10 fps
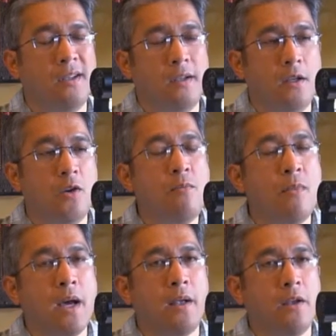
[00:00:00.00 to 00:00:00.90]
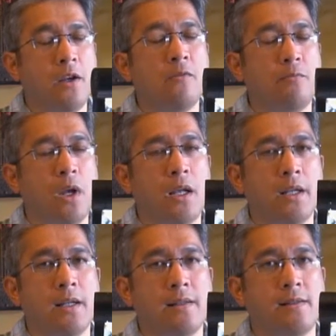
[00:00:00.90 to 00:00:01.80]
You're
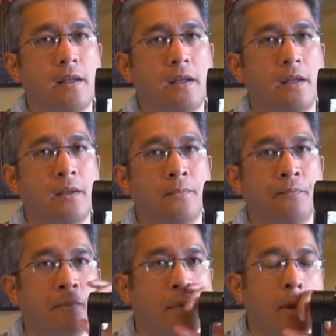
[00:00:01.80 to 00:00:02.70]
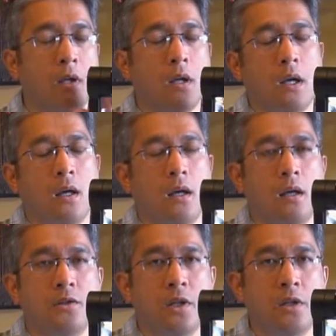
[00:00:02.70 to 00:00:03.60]
probably gonna see
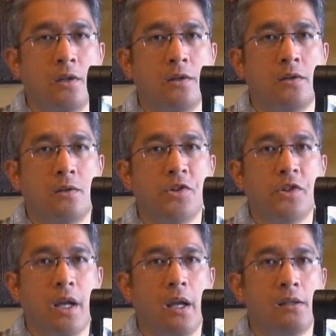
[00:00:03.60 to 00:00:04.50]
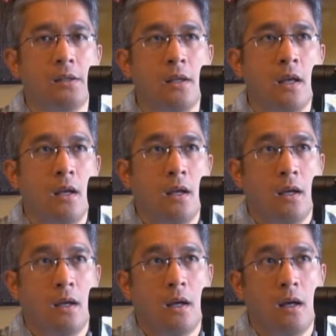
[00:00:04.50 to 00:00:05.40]
jitters or shakes
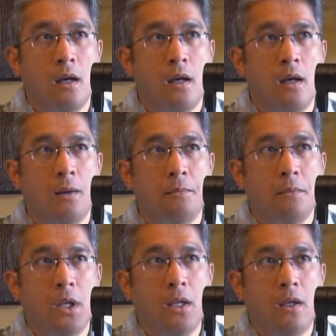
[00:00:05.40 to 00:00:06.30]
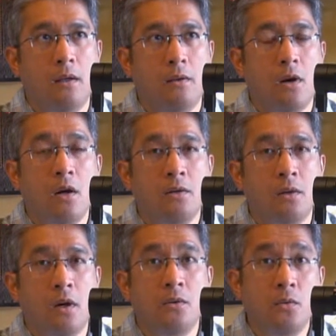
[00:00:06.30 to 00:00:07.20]

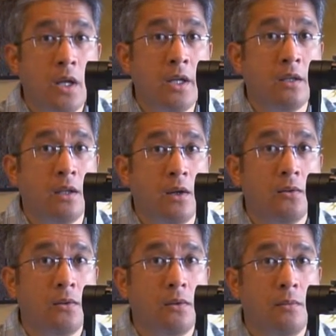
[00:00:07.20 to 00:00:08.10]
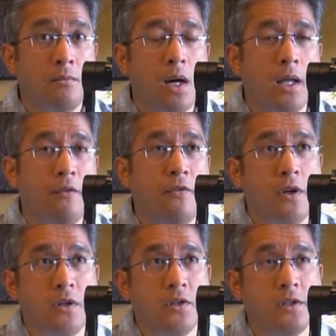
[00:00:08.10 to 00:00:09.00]
on running though. But if
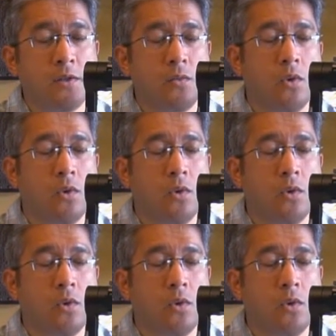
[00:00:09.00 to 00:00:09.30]
you're just